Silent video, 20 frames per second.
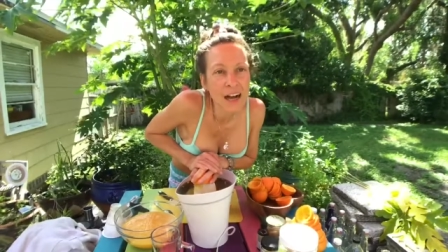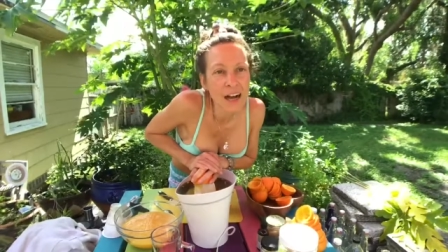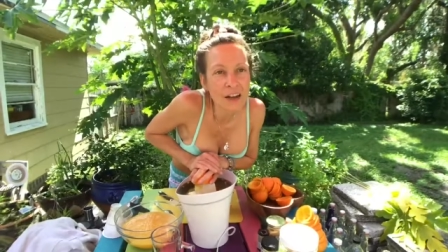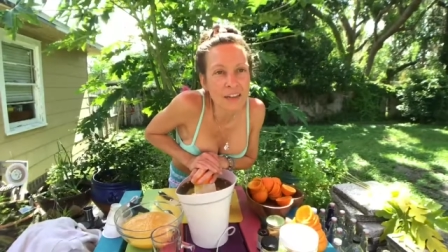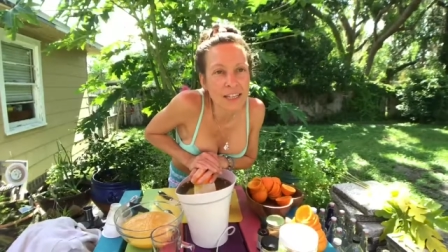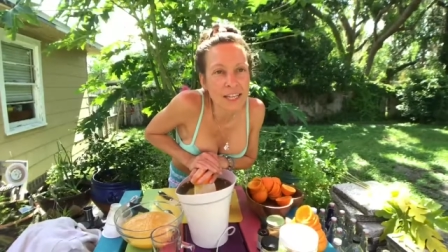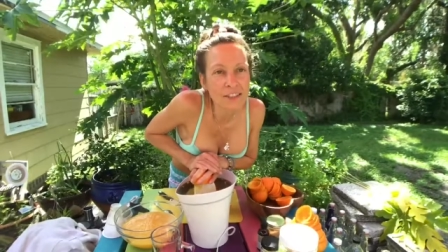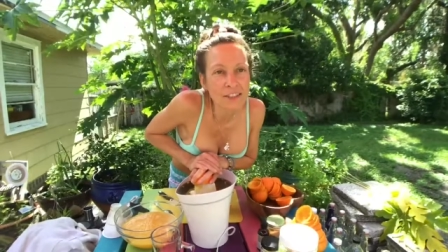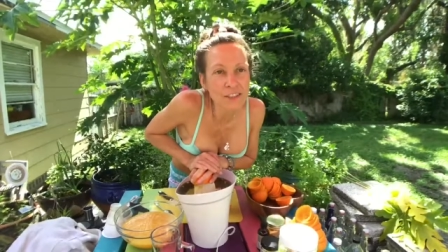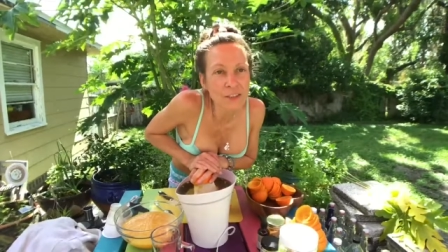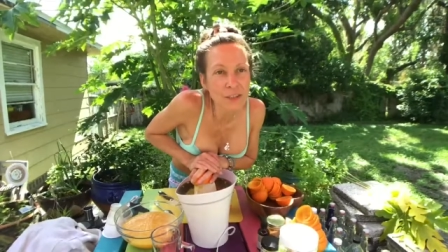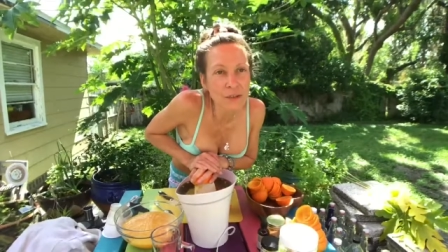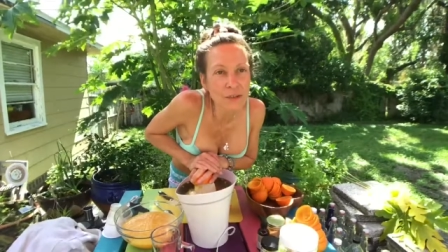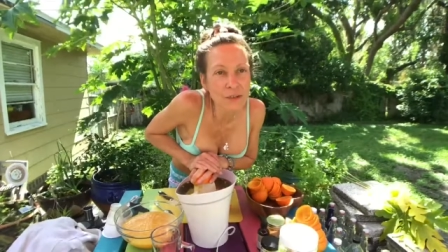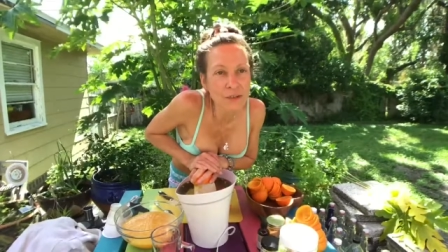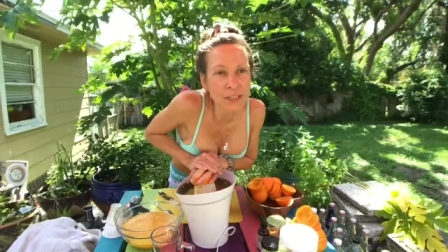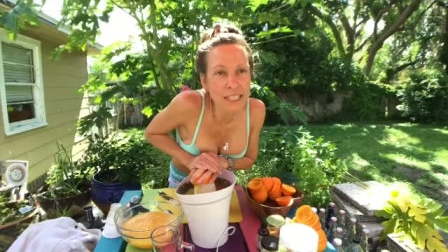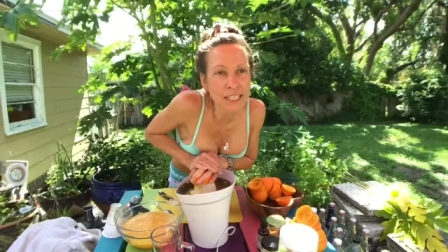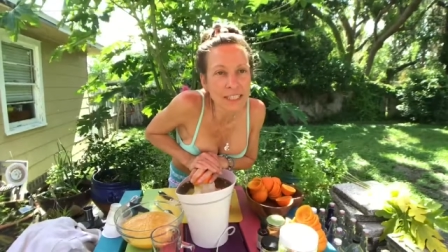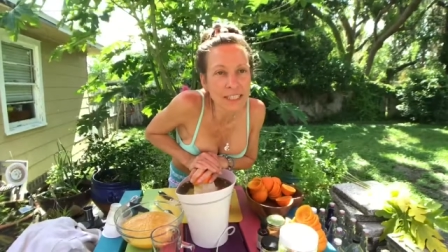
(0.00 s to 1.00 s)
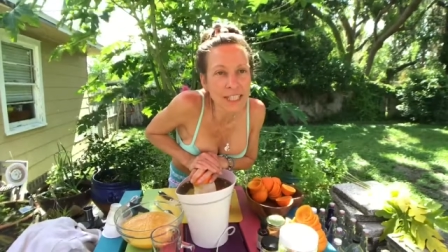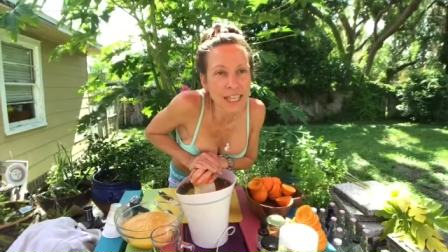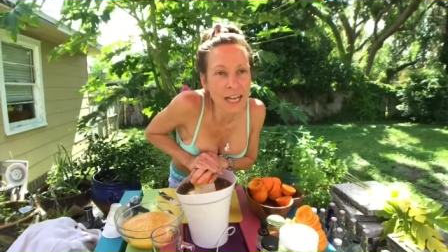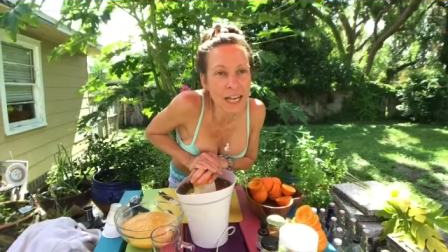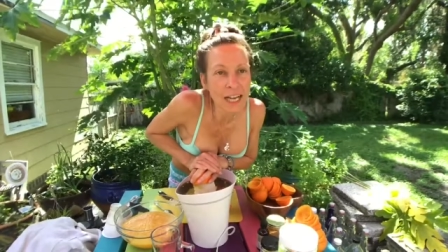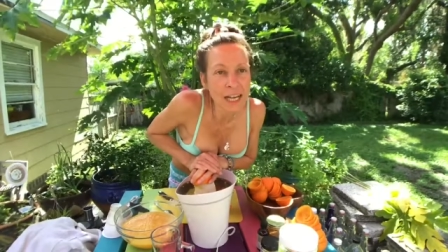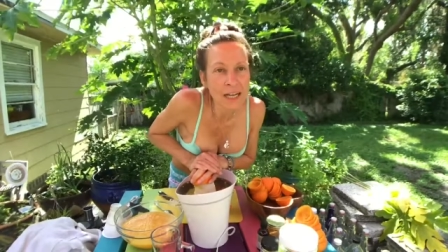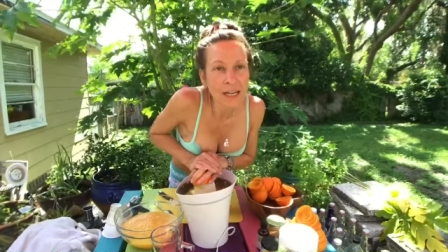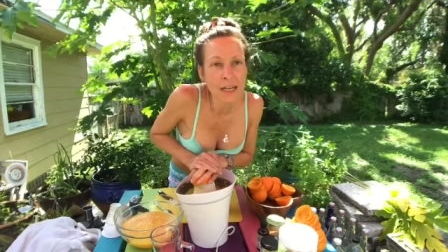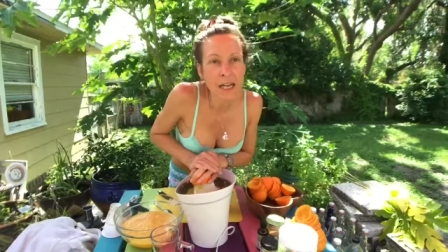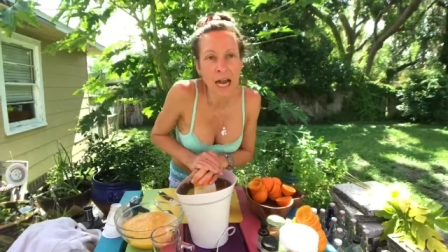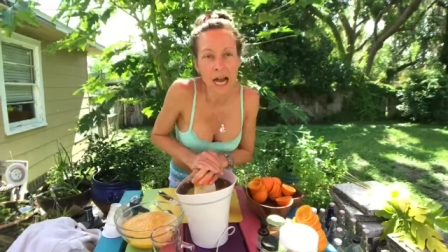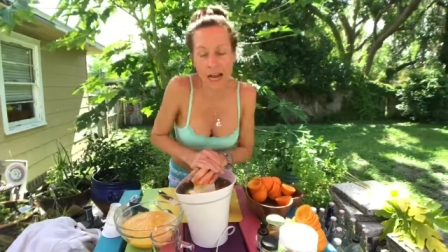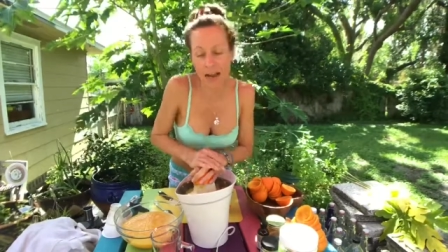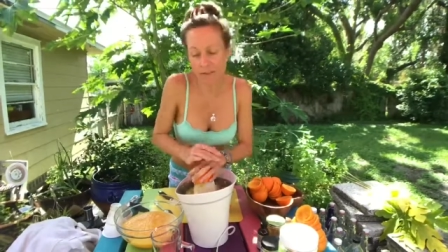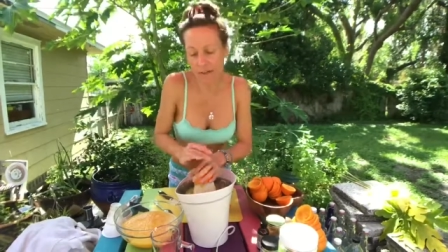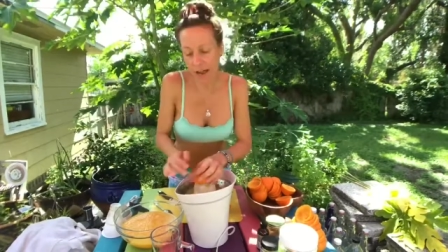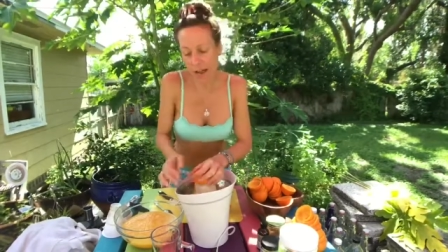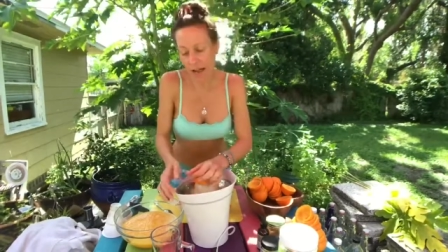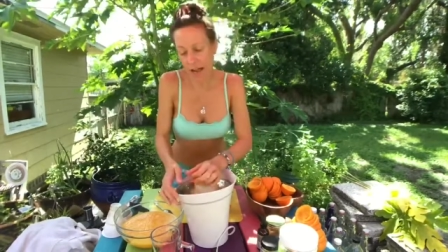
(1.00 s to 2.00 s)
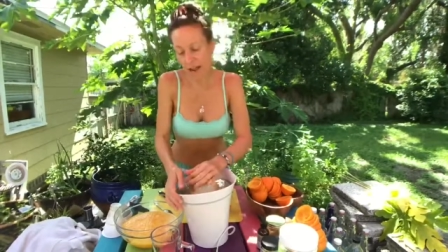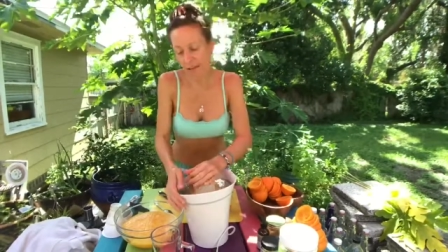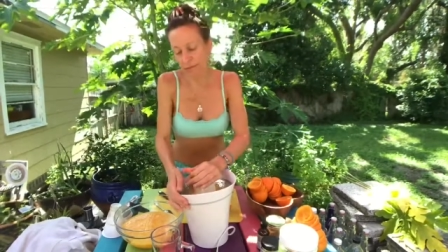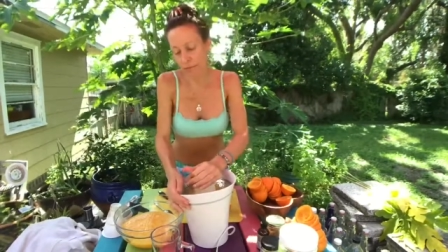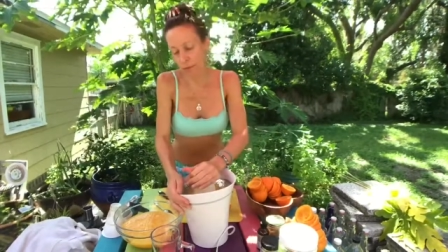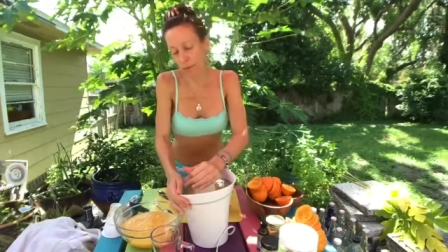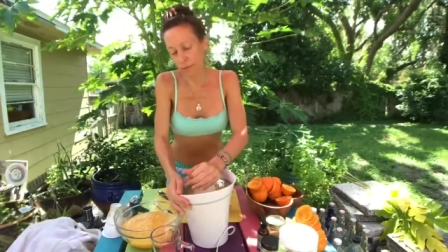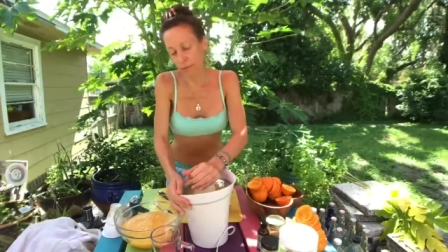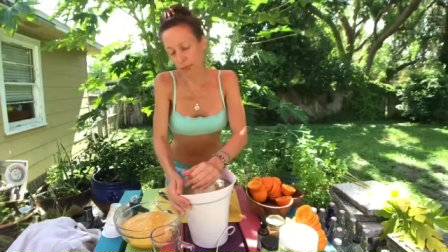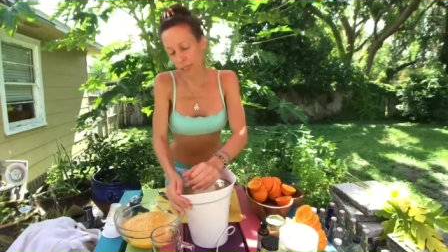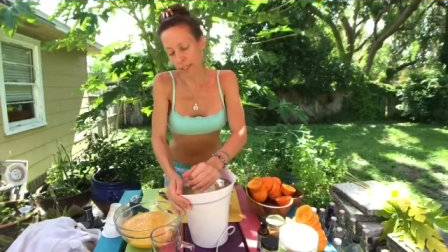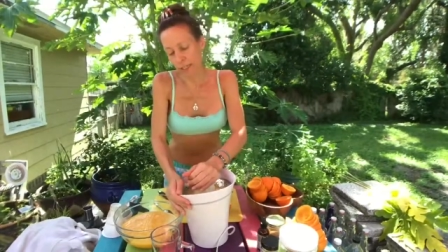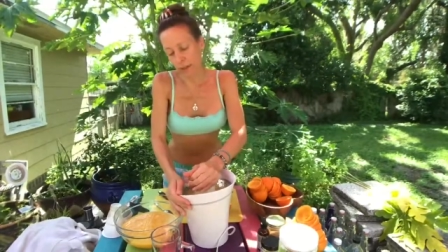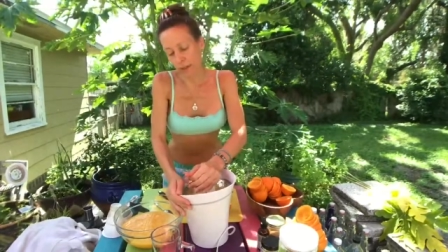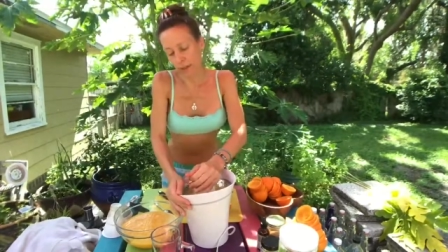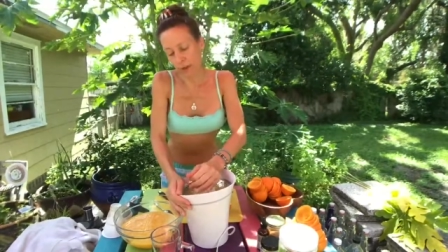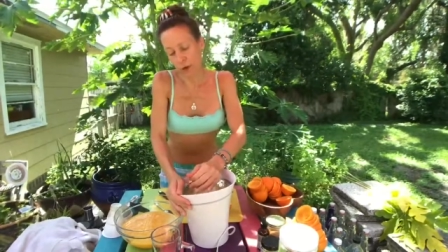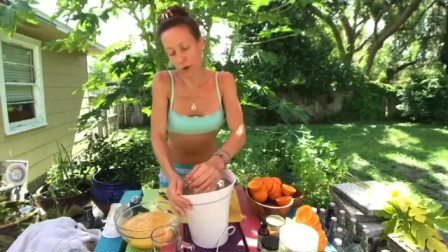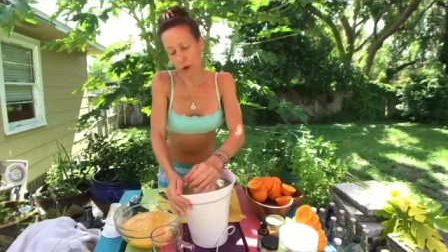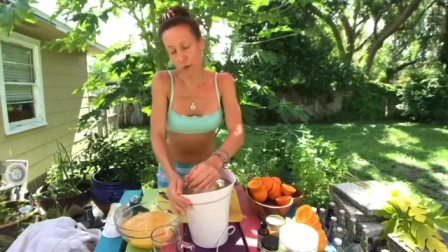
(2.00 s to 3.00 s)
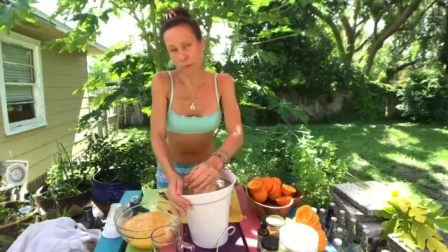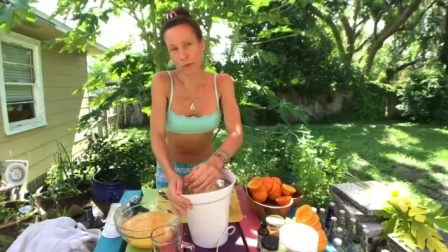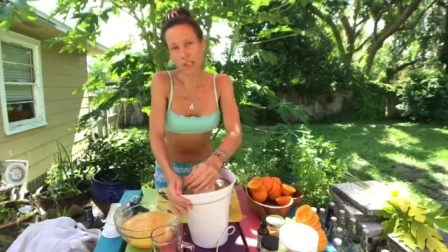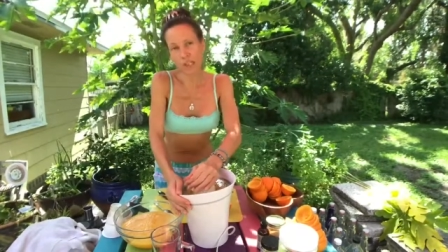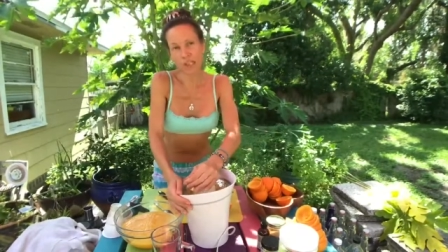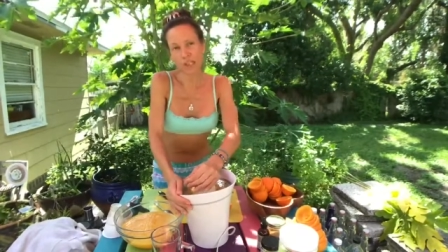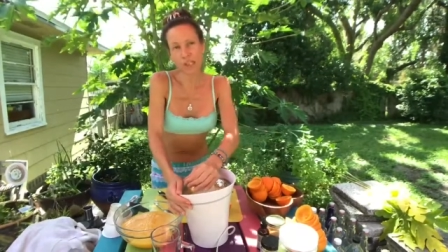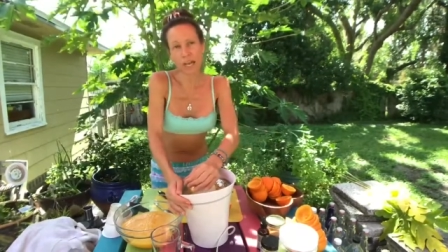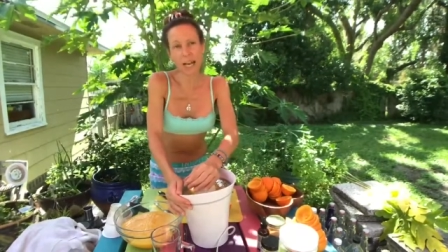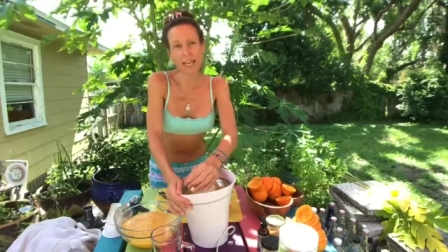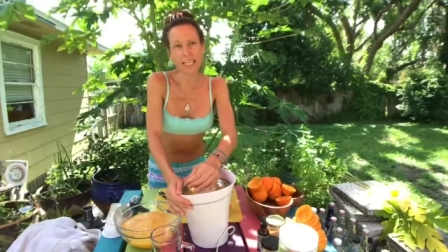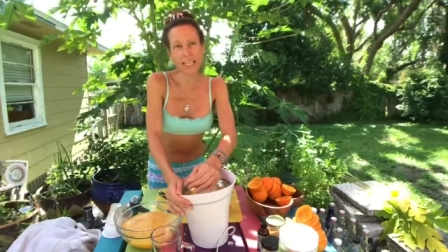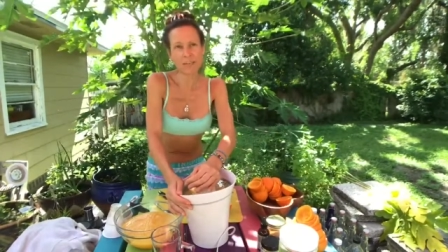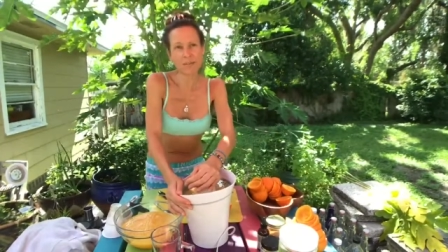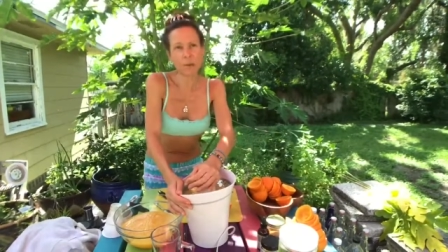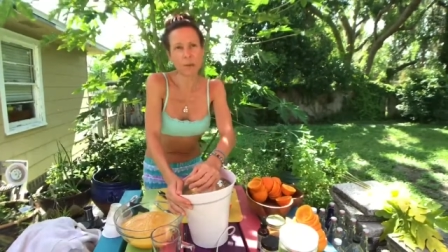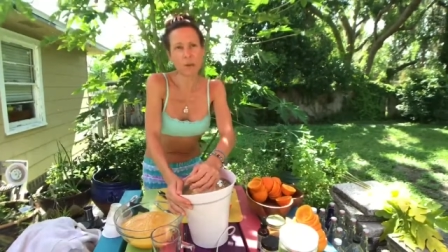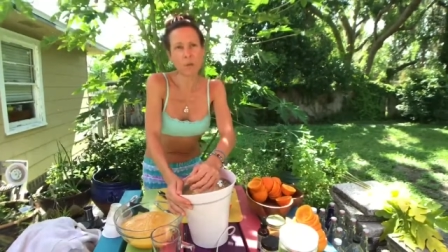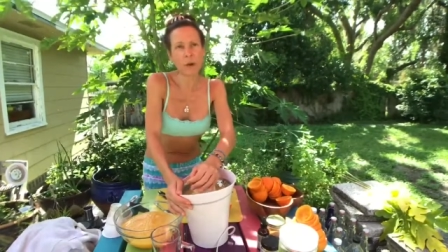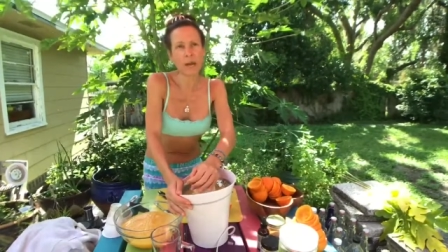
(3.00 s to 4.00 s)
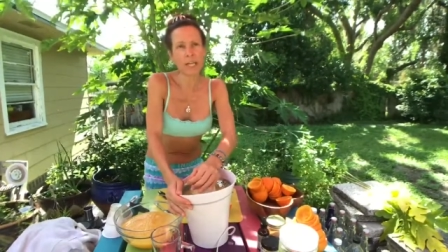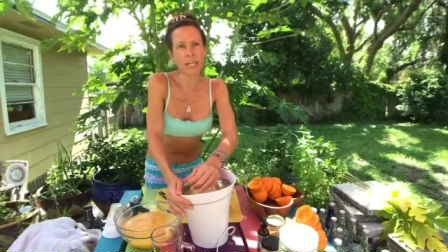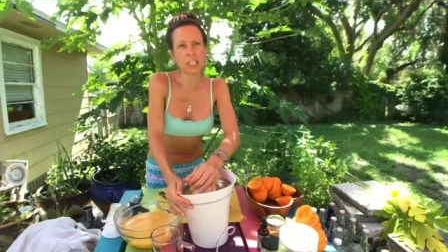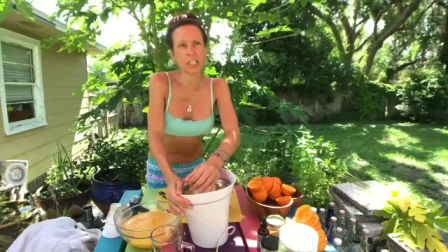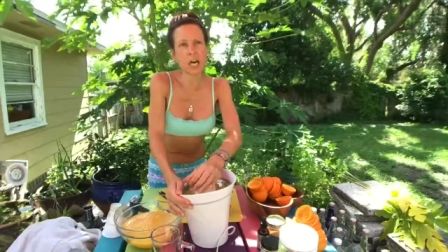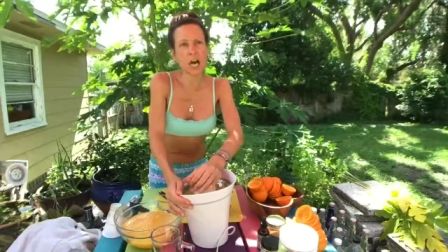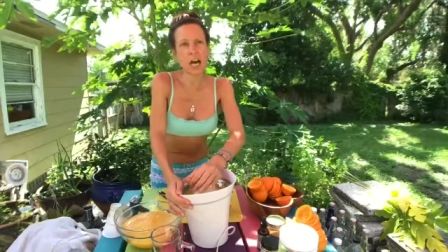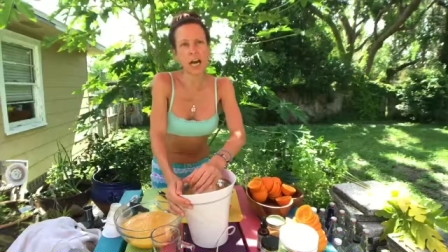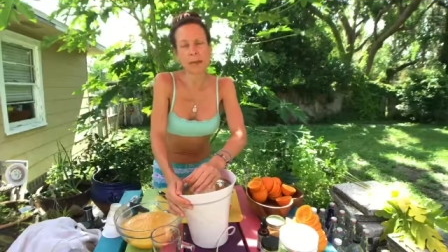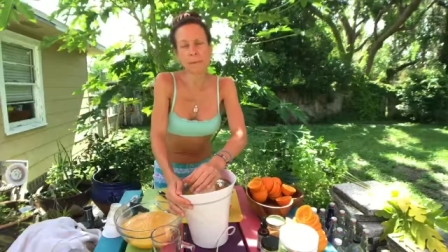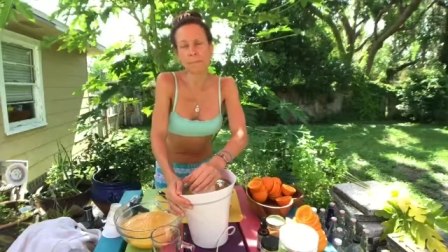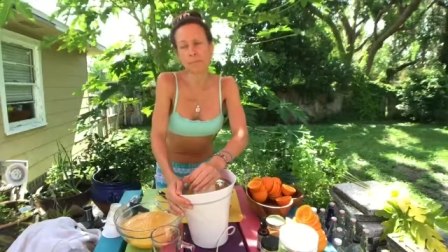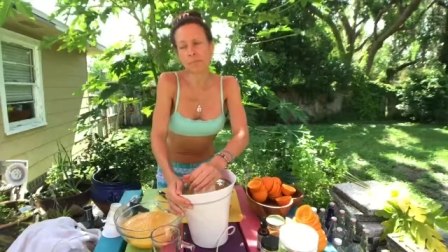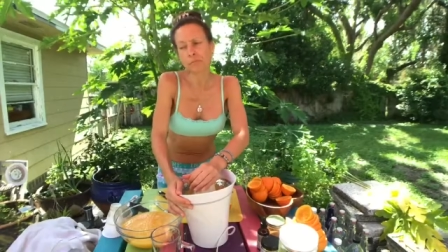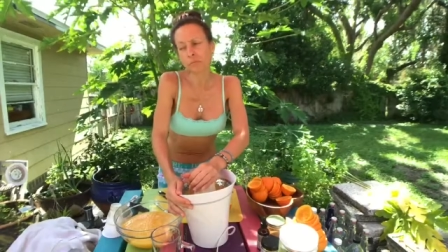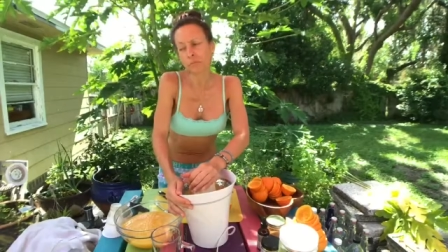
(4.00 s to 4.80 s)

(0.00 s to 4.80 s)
Oh, that's cool, Keela. I've, I've put my scobies, I give them away a lot.